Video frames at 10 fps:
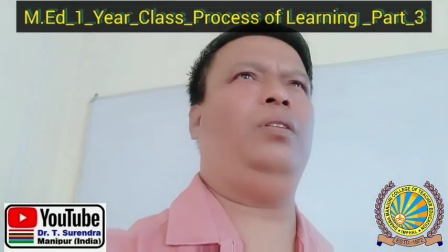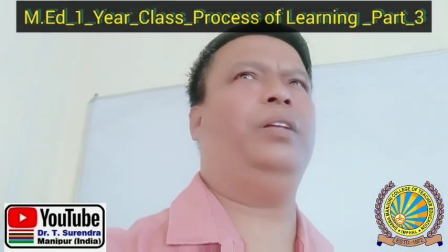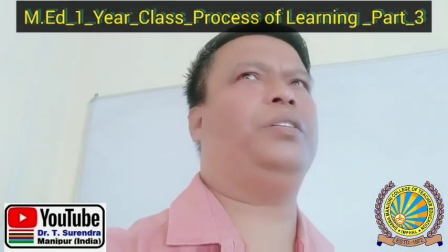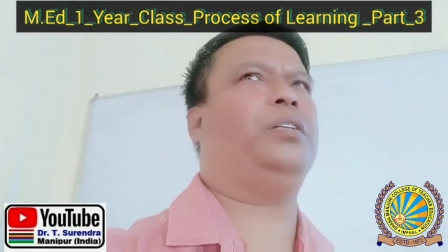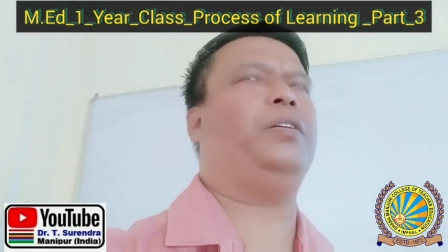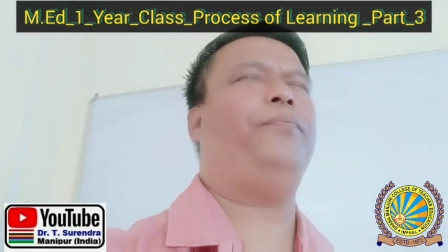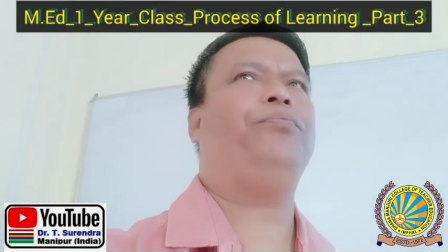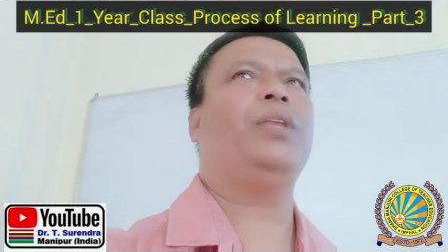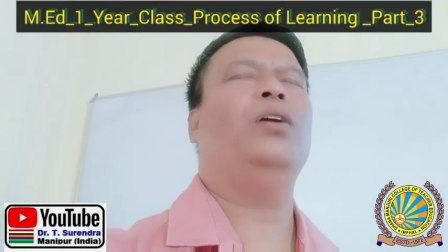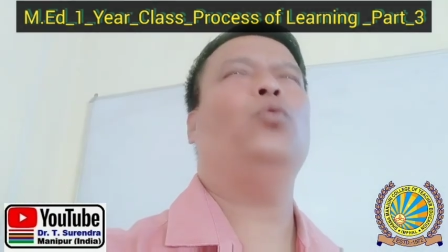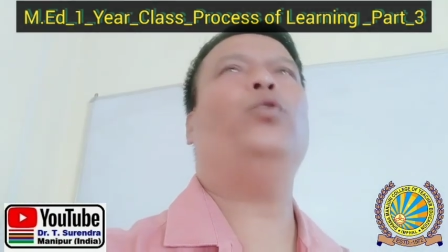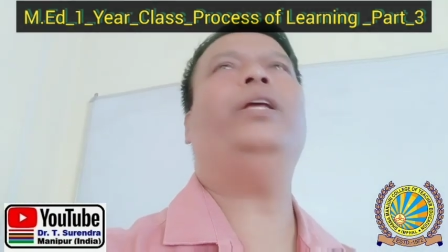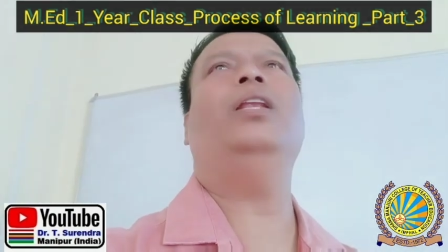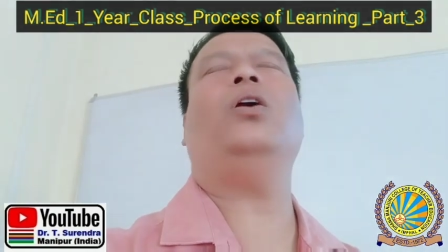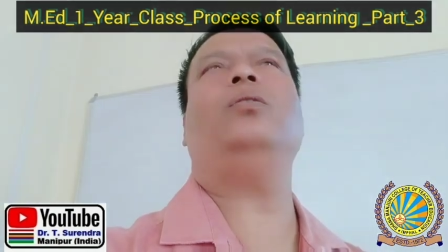related.
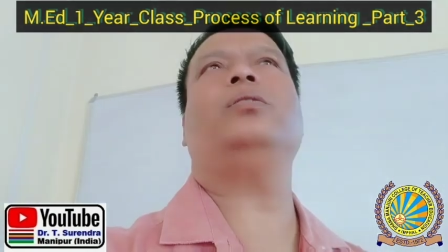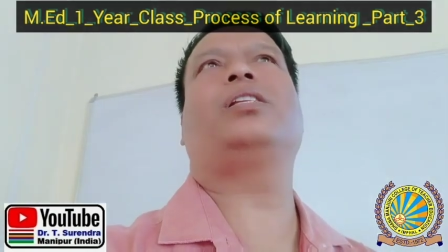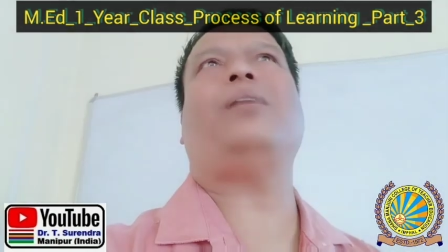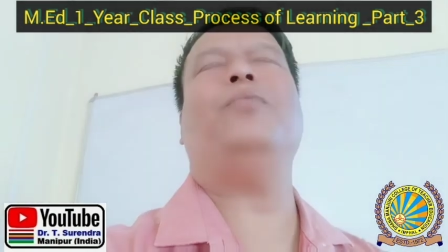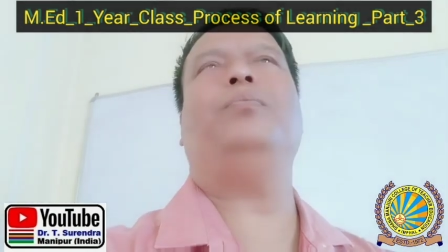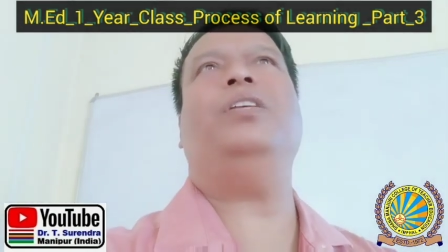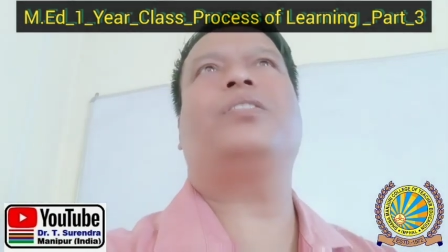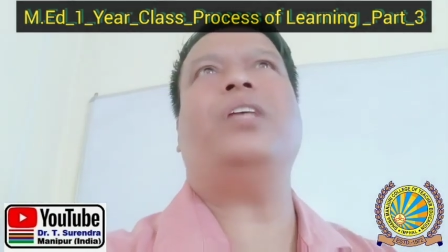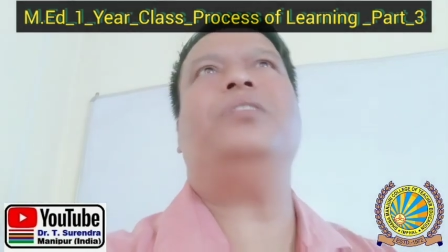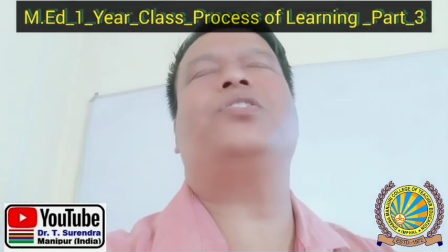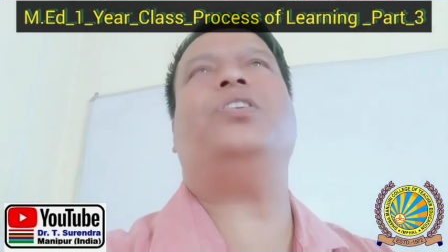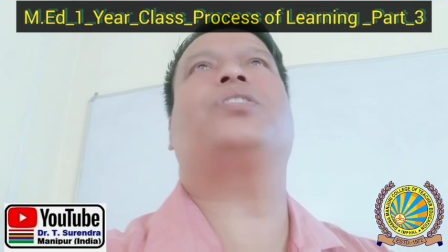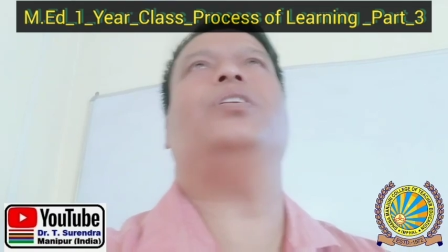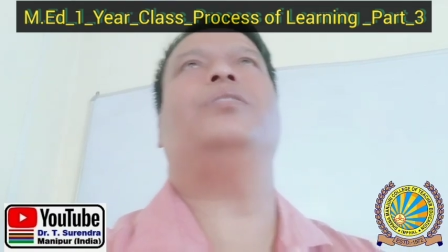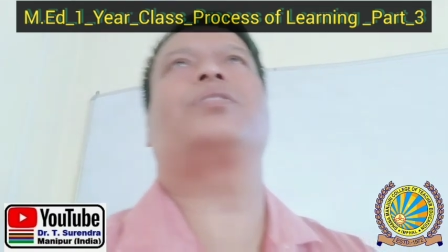We lost some of these
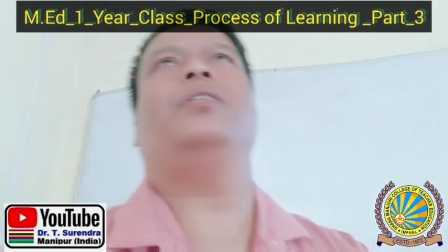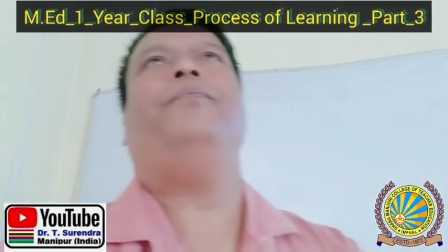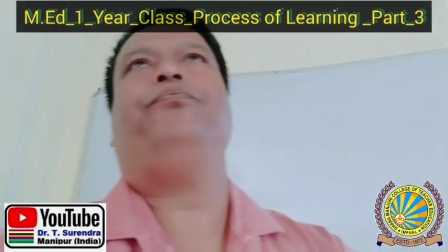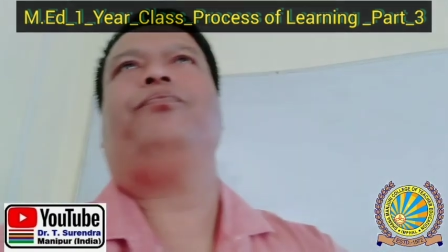sensations.